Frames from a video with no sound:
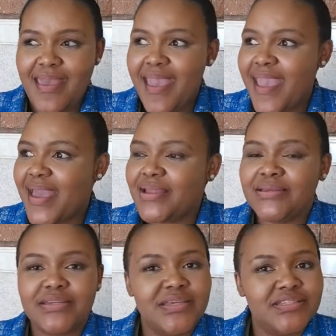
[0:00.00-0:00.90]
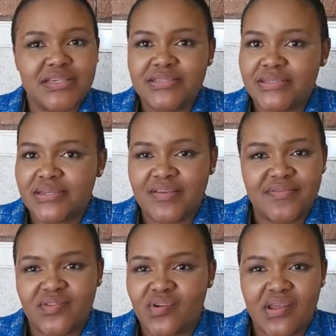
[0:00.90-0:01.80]
and he just didn't have
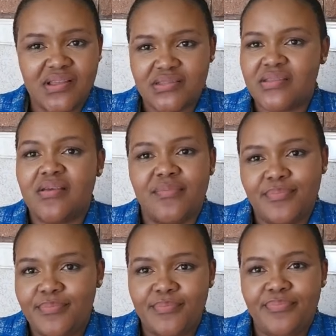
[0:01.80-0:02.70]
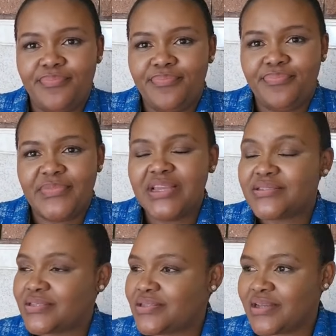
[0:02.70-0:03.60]
a straight answer he
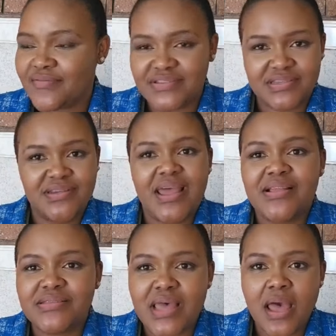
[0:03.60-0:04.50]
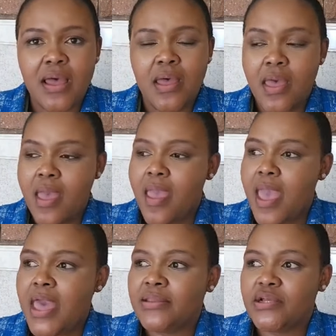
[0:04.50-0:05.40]
just didn't have a straight answer
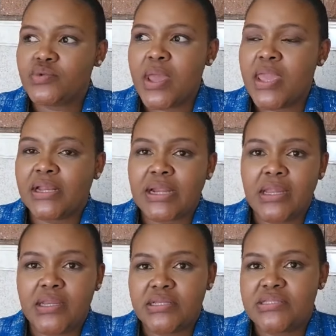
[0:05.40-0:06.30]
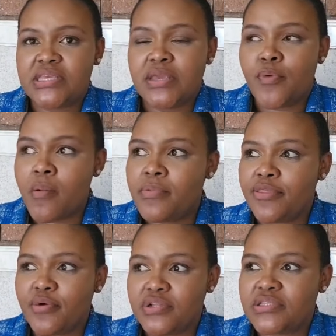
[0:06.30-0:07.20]
and that's why ekuqaleni ngithi he probably
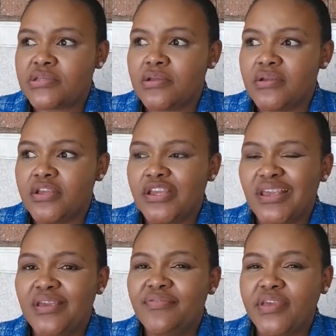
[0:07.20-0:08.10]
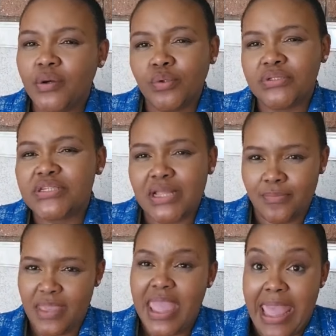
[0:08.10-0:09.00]
thought if he would tell
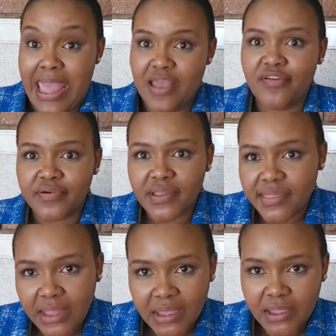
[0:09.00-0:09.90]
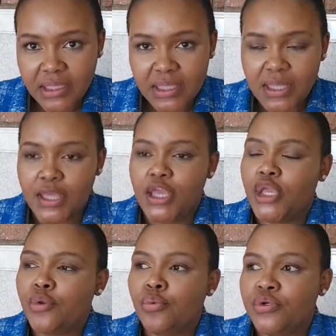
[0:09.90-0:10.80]
me everything
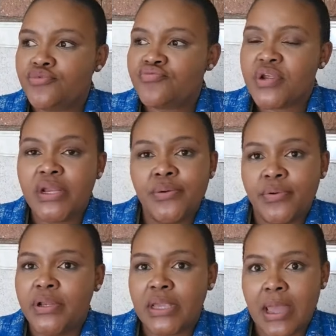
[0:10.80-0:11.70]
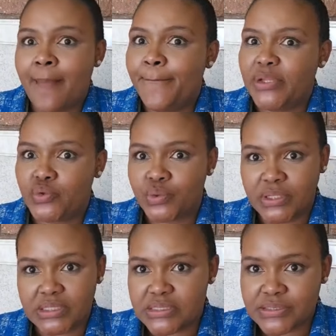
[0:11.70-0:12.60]
it would really really come
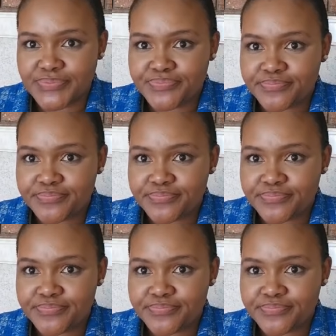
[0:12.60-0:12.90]
between us